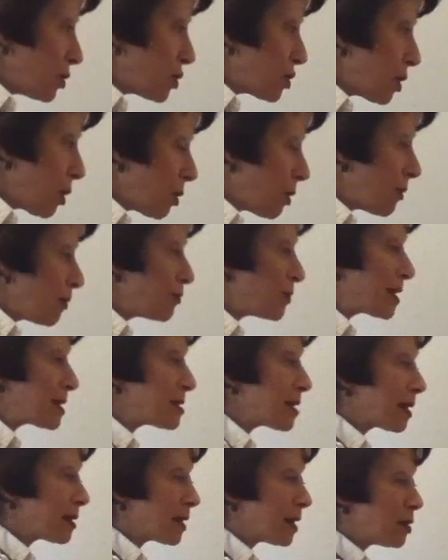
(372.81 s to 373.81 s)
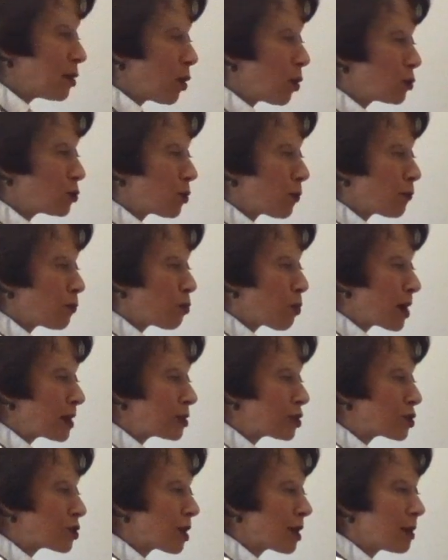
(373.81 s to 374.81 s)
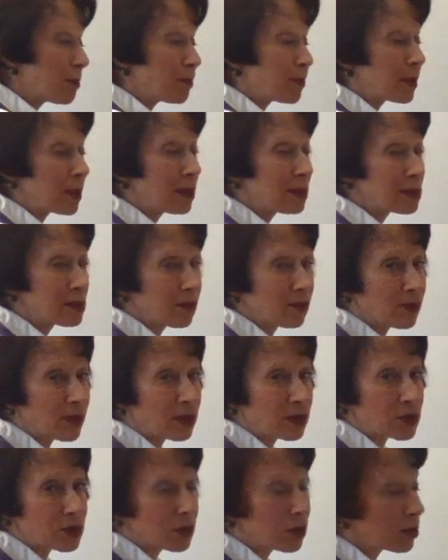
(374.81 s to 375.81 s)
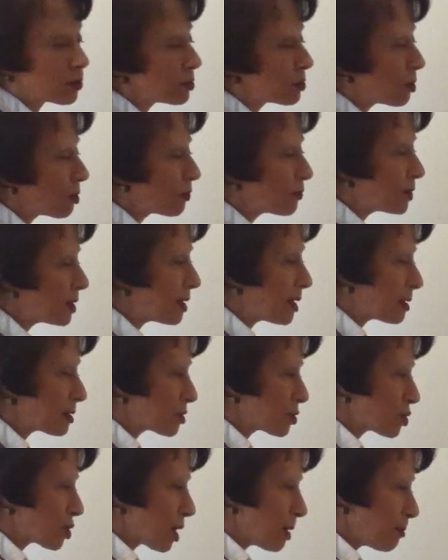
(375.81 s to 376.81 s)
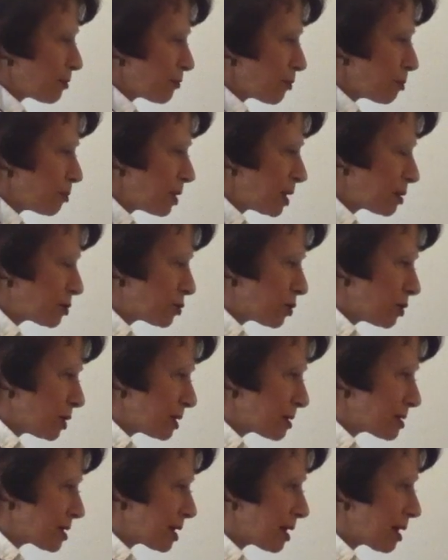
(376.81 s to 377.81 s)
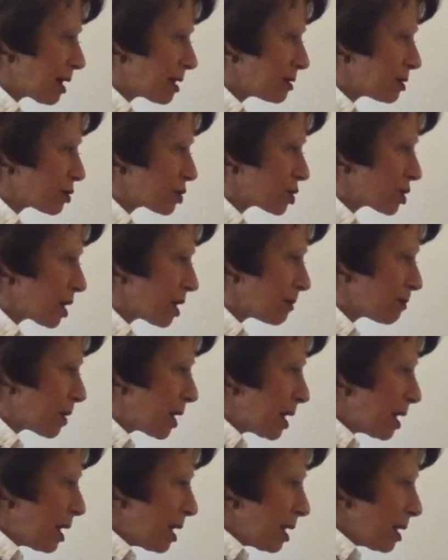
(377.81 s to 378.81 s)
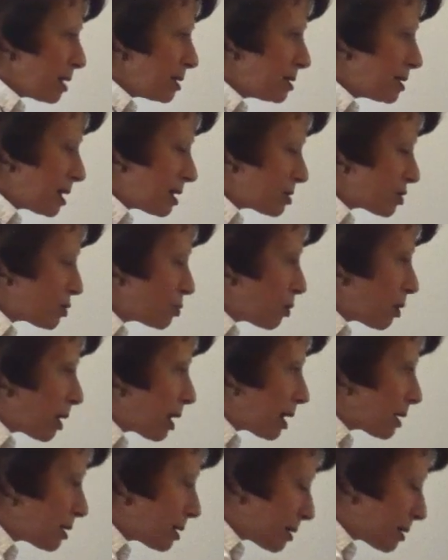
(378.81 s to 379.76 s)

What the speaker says: So the second note of one shape is the first note of the next shape. From here to here, it's an undershape. This one